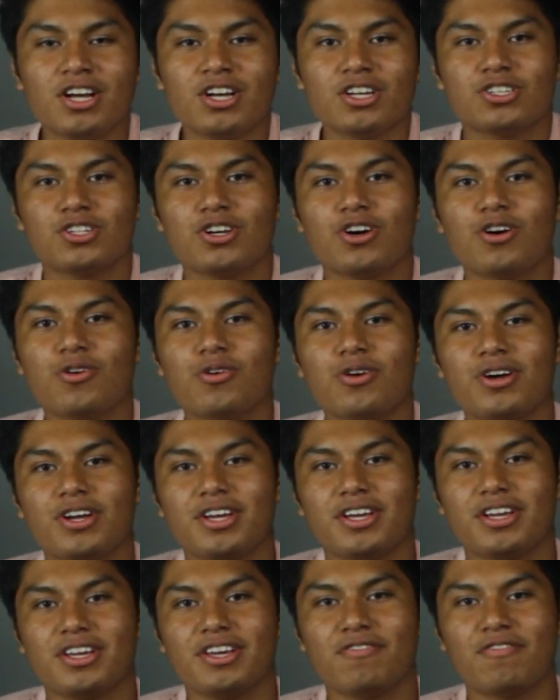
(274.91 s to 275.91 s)
So
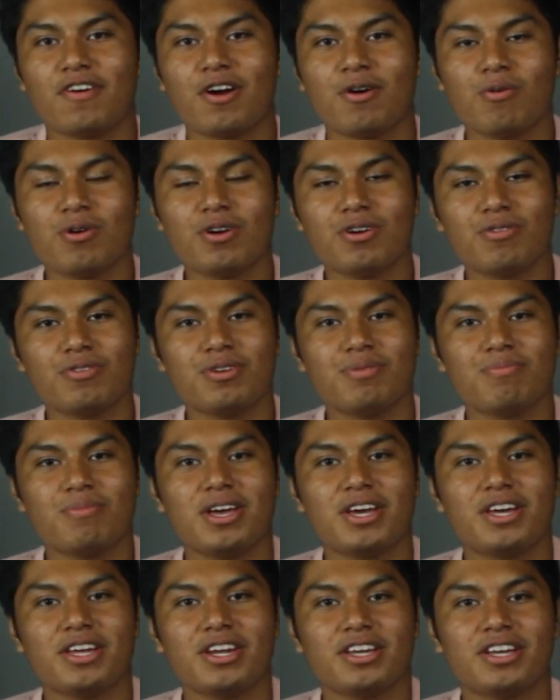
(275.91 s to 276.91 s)
if I were to
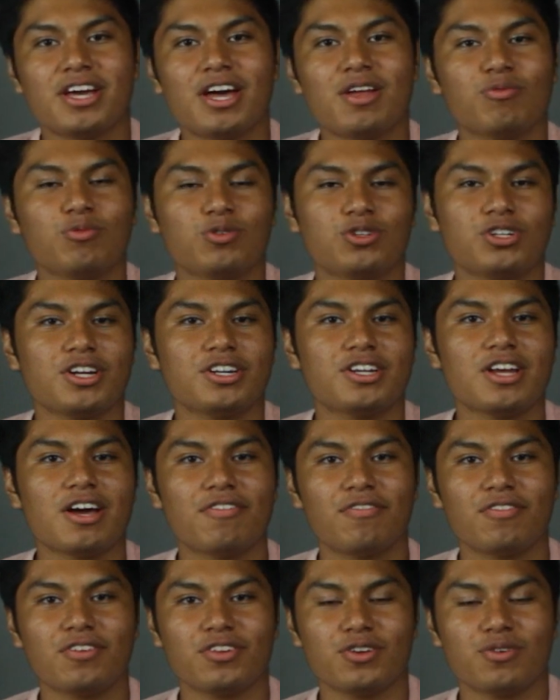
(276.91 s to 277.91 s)
remake it again, which I
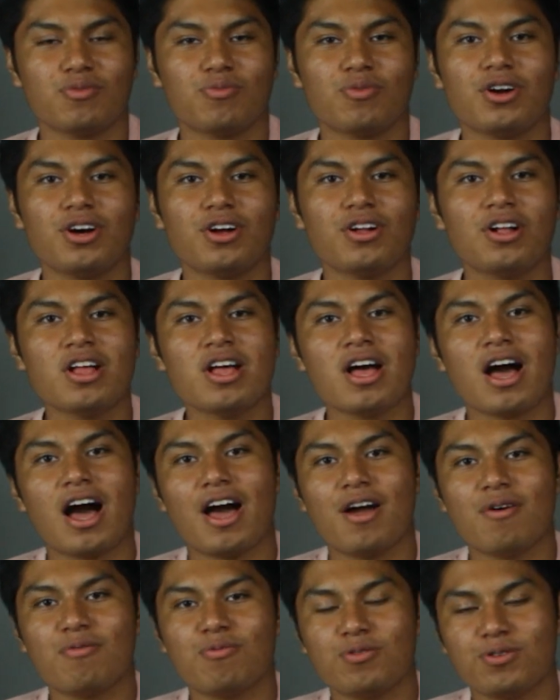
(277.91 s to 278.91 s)
definitely will,
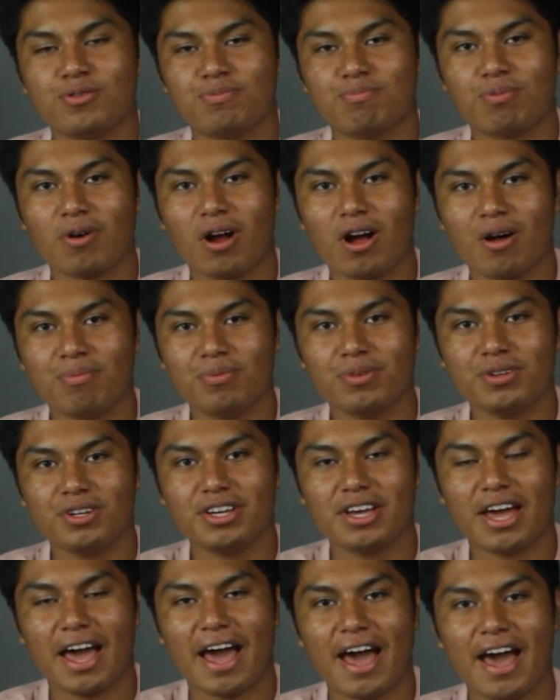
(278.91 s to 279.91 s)
I would
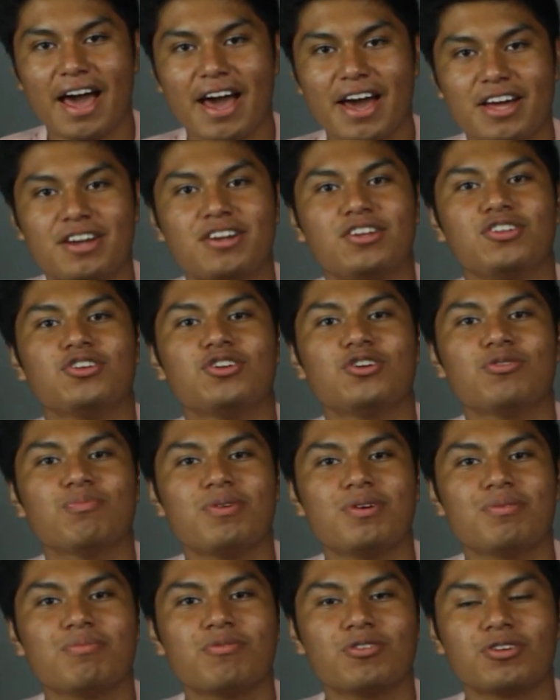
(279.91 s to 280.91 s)
probably add a little
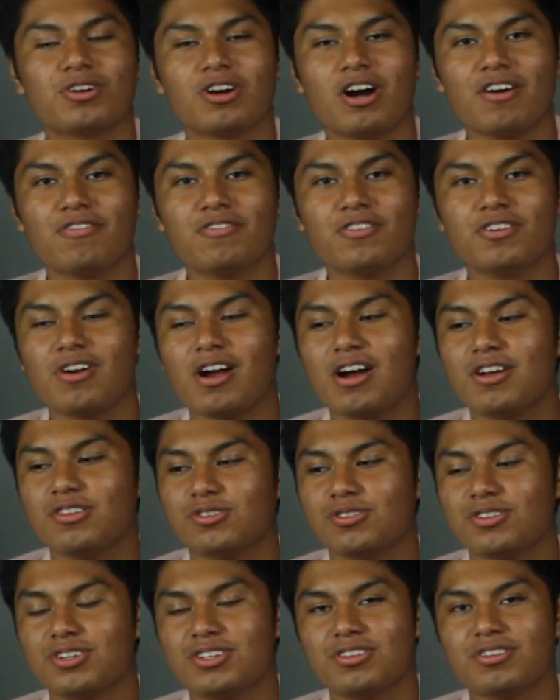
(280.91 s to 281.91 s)
bit more coffee
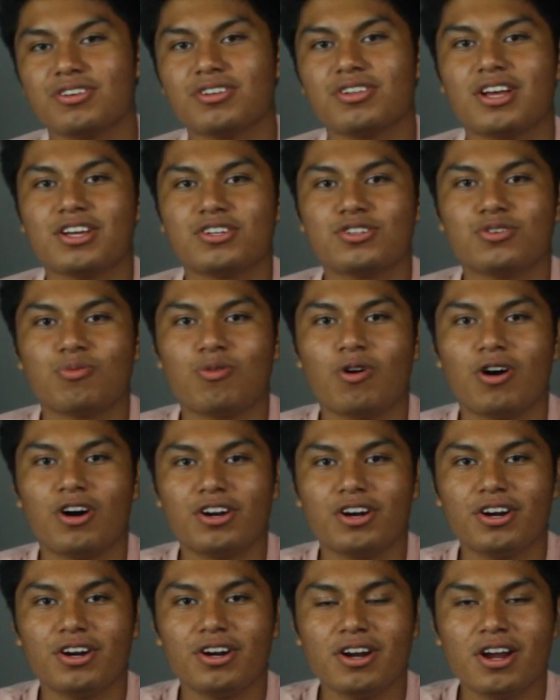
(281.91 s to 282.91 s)
grounds or either less
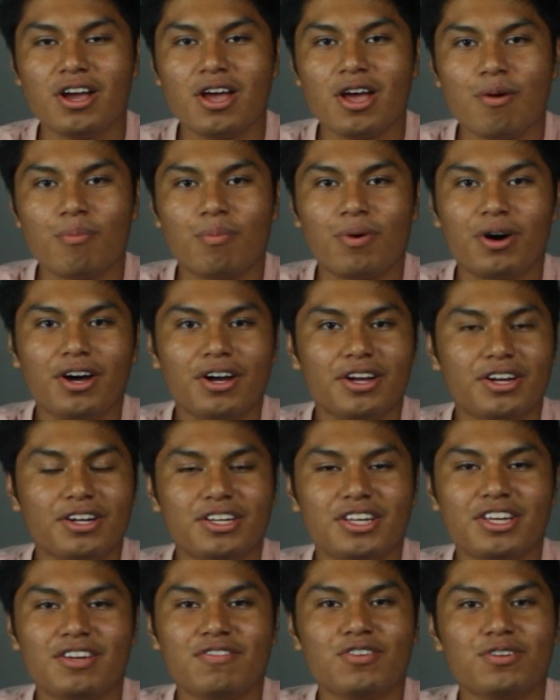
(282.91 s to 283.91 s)
water. But
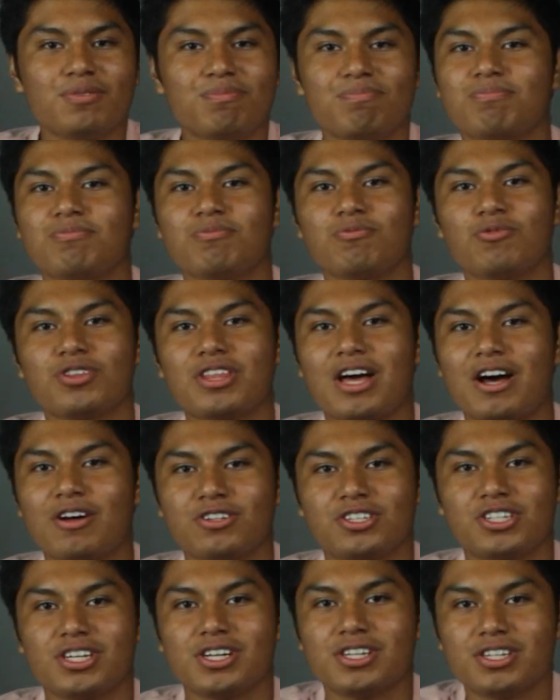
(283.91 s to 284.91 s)
even
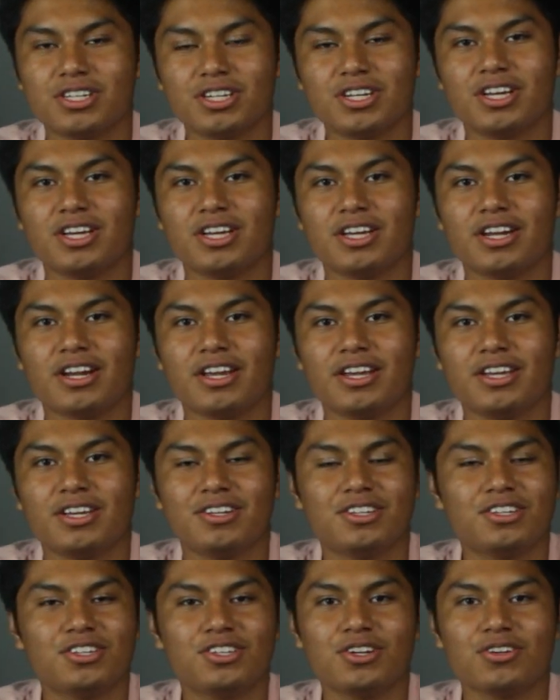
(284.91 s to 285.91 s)
without changing it,
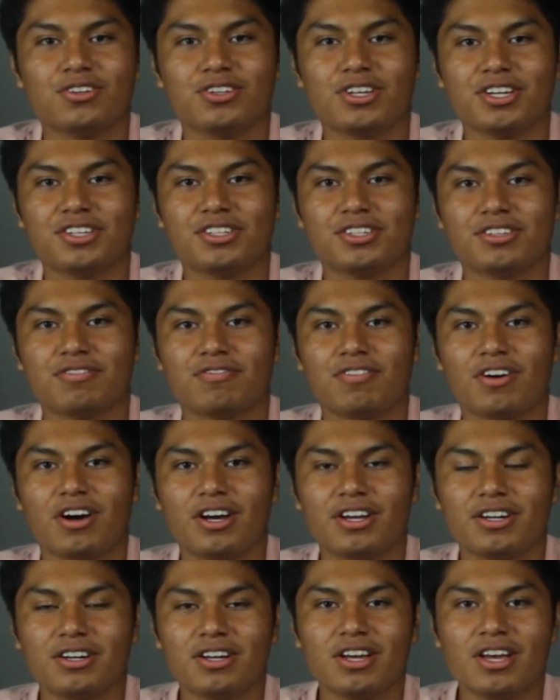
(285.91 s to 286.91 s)
it still tasted
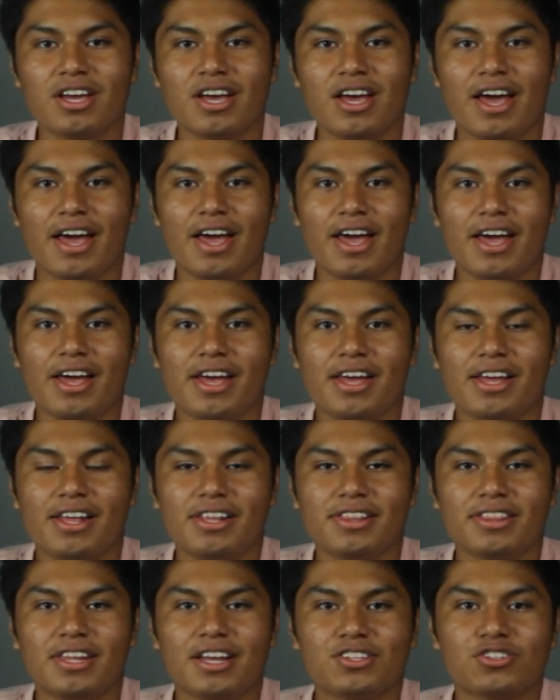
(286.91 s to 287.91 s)
fine.
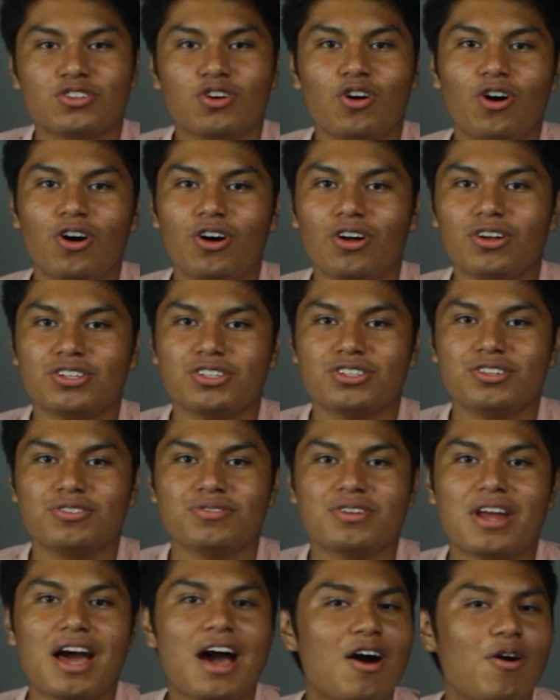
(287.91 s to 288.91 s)
And that's all. So
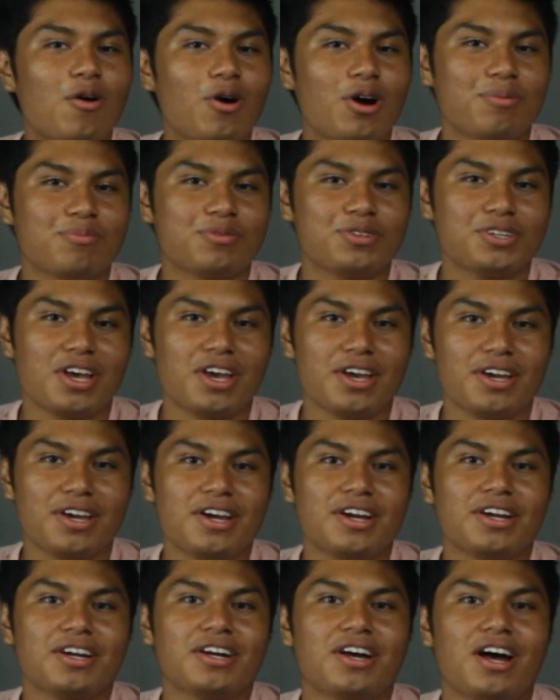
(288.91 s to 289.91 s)
now I'm
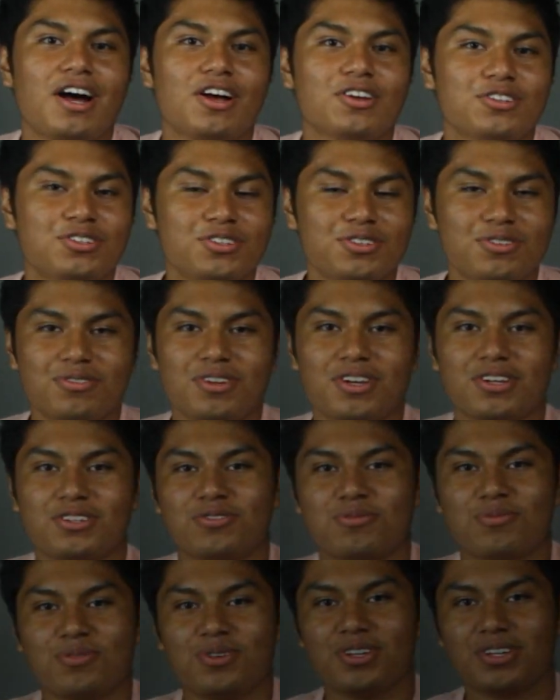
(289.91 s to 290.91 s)
saying I'll see you
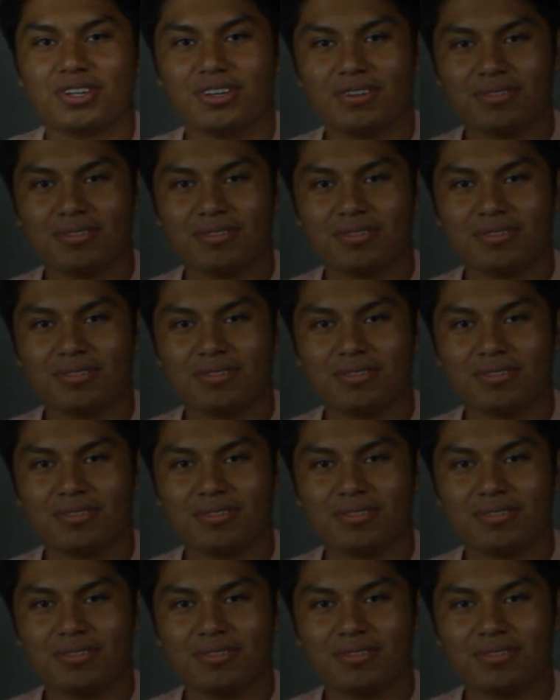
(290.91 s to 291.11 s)
next week.